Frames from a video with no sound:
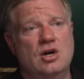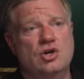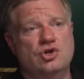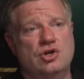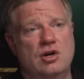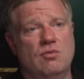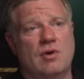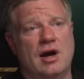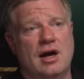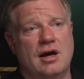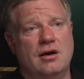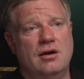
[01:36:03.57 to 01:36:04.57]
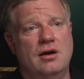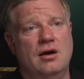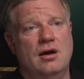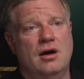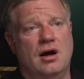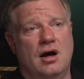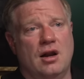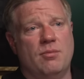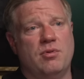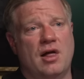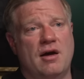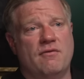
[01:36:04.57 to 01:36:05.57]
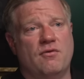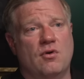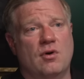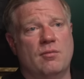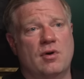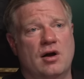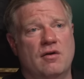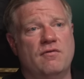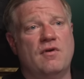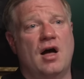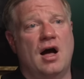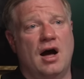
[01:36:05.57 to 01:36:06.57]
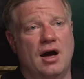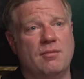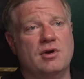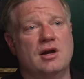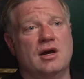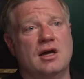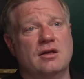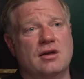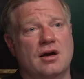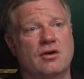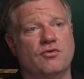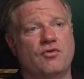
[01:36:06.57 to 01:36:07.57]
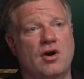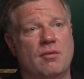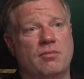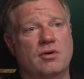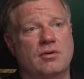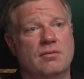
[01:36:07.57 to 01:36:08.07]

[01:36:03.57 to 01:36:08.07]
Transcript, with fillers: She ran on a platform of I'm going to get Donald Trump.